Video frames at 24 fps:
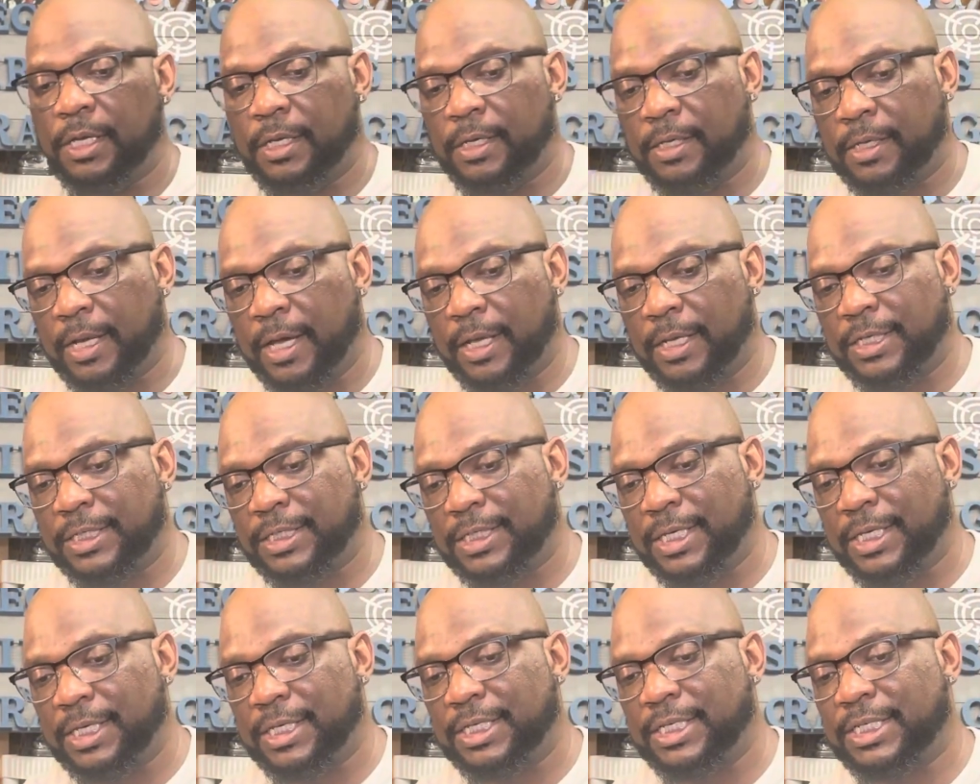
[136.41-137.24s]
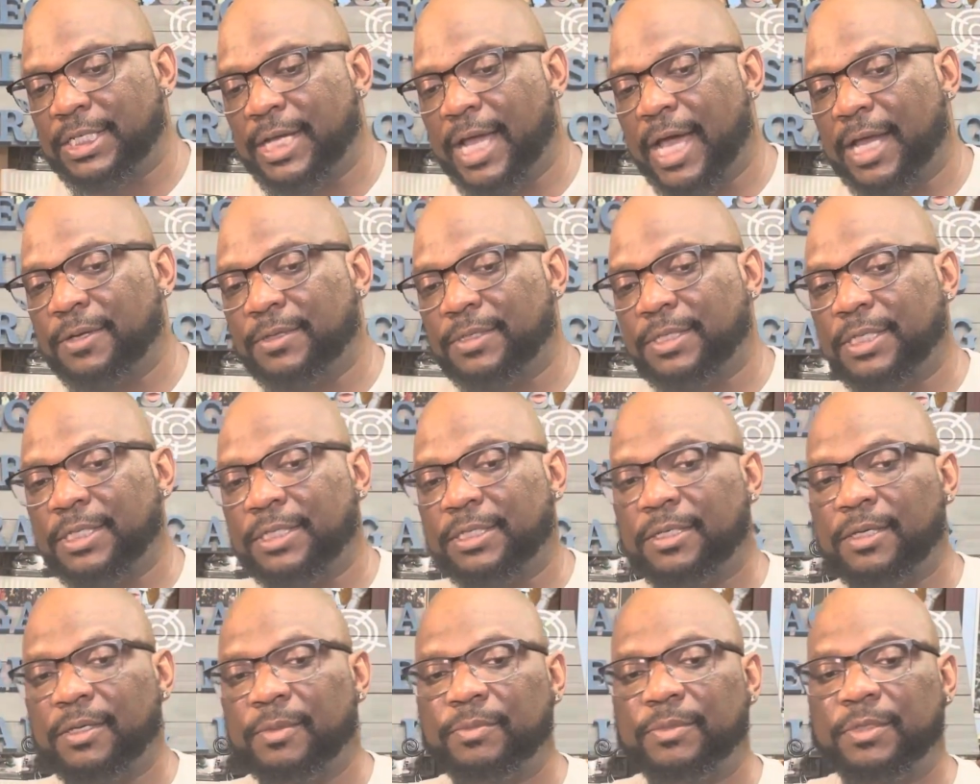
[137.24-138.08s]
Now let's see this Shadow
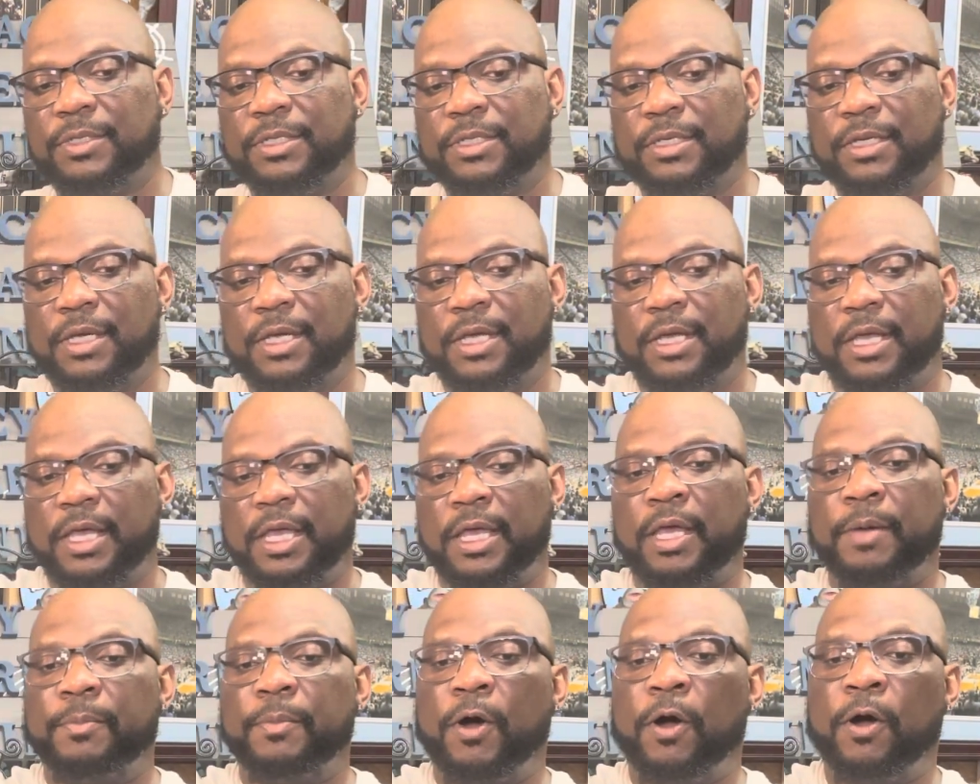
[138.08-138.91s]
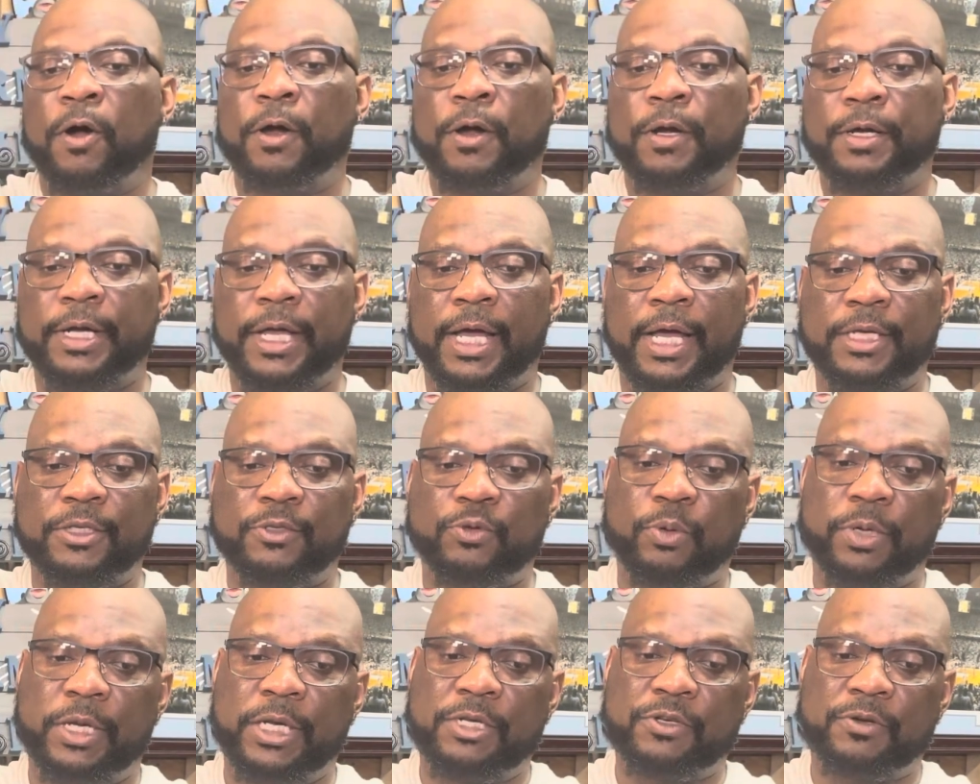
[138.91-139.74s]
Systems
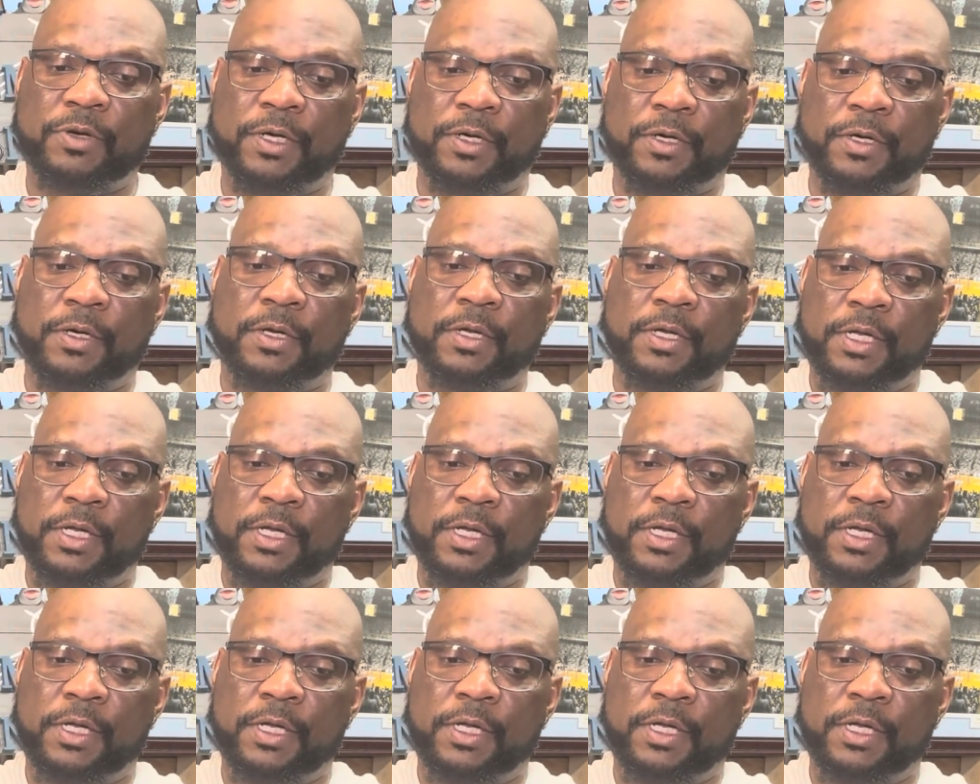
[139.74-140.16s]
MR920 trigger.